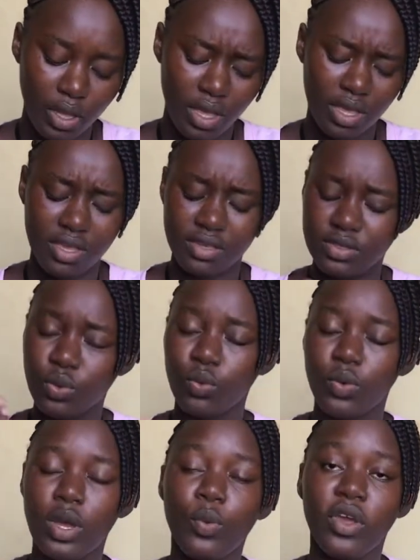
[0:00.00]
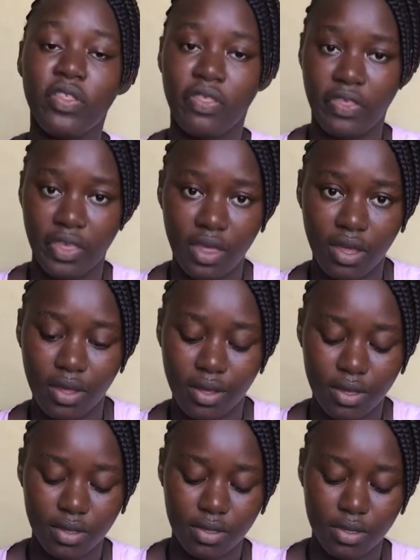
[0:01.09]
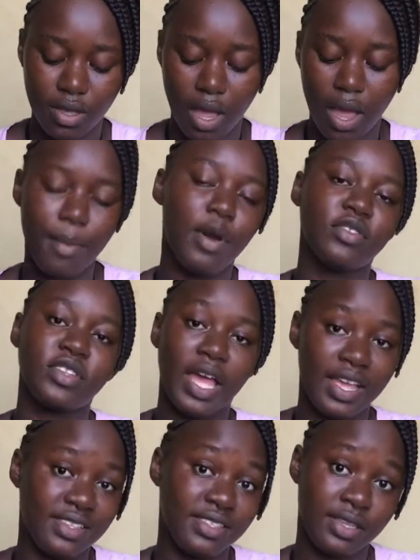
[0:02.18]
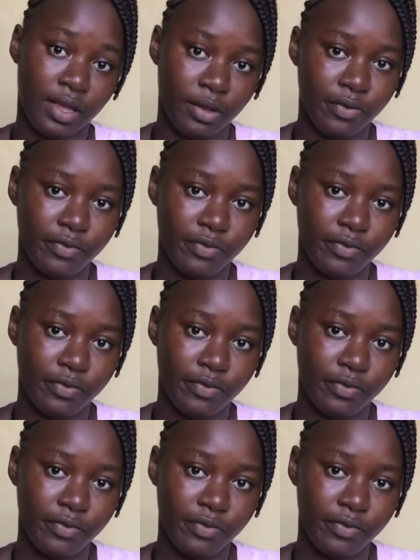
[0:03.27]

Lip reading: is the way we think about ourselves.